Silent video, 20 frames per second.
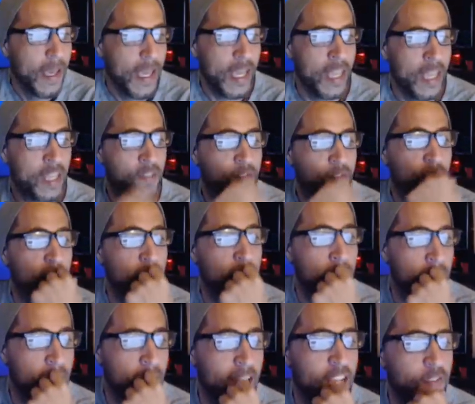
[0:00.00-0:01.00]
in the in
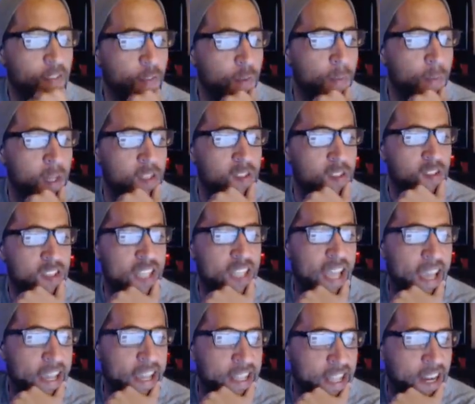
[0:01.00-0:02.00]
the last few months of
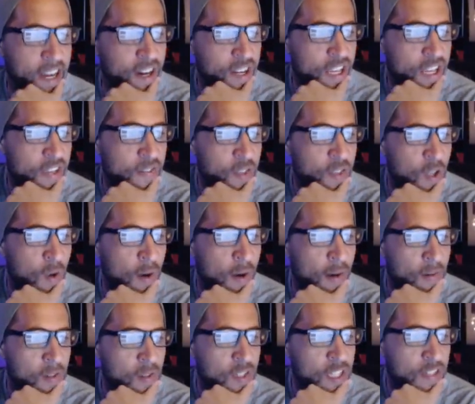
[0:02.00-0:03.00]
staying there, even though I
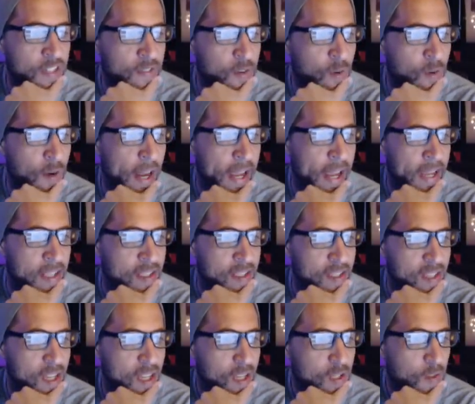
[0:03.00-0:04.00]
received
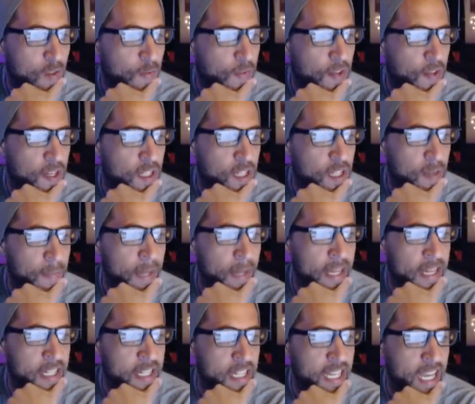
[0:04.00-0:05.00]
grants to finish up
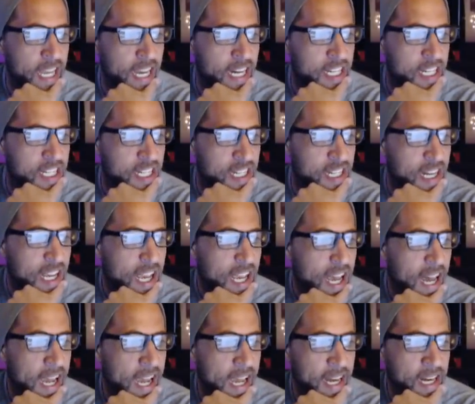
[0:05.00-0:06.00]
my education,
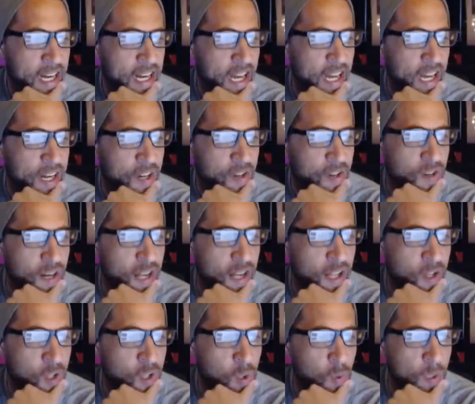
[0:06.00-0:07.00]
I had a
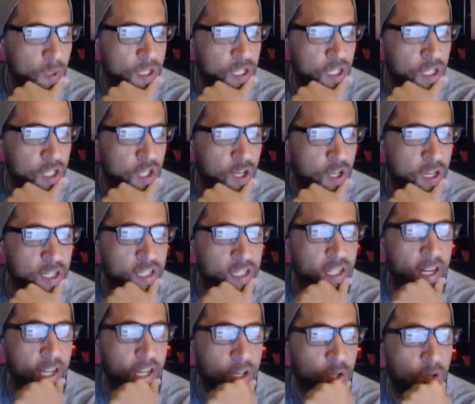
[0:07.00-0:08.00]
$900 tuition charge
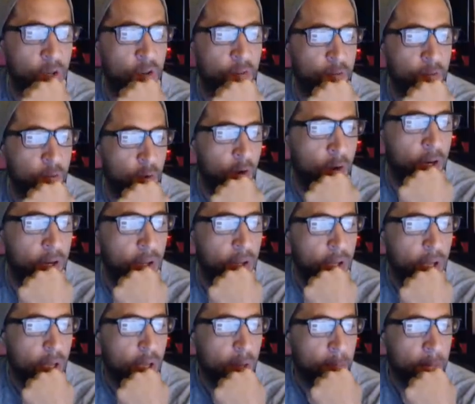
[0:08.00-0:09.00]
that I couldn't afford.
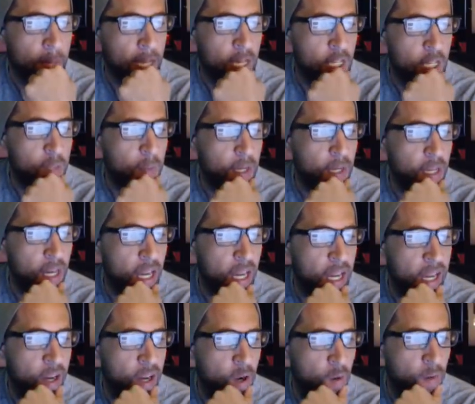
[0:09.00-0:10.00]
My husband and
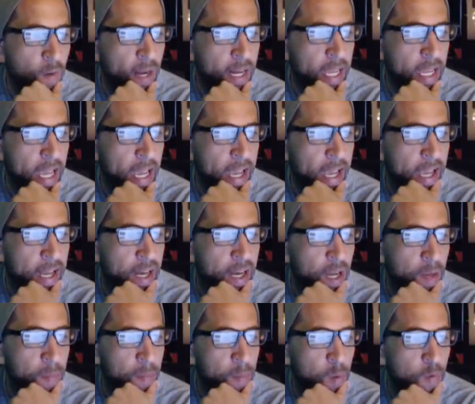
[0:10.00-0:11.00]
I already had
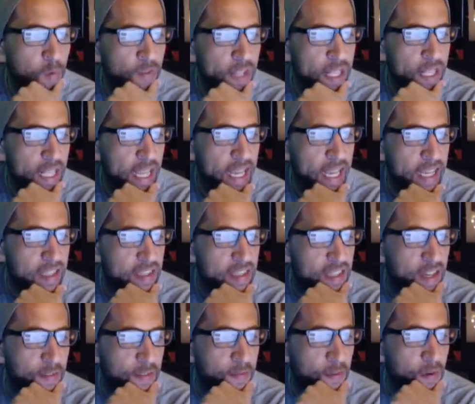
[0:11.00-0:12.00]
a move-in date
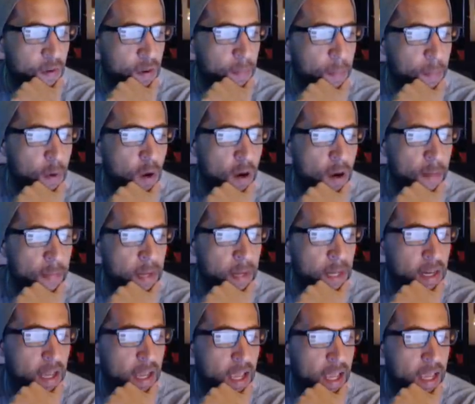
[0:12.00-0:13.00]
set for an
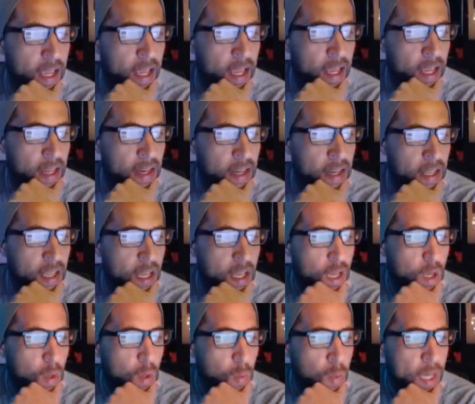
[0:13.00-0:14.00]
apartment, and
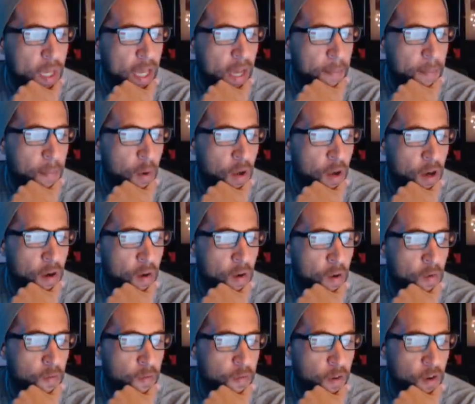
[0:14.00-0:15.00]
we had bought our
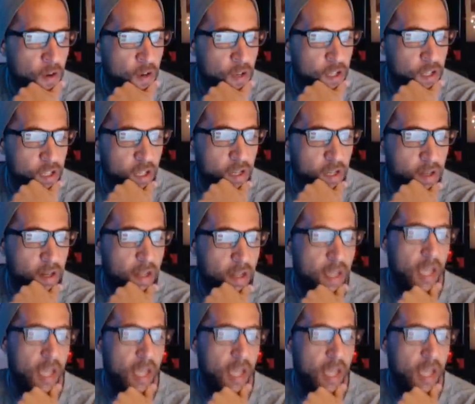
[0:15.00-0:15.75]
own furniture.